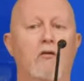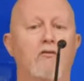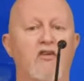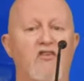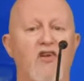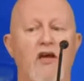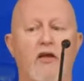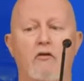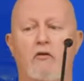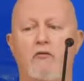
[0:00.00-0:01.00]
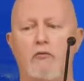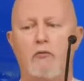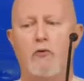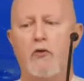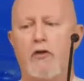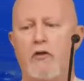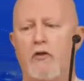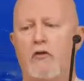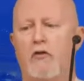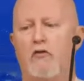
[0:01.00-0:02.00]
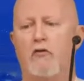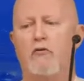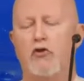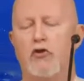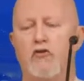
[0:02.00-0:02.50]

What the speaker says: design of your reporting solution.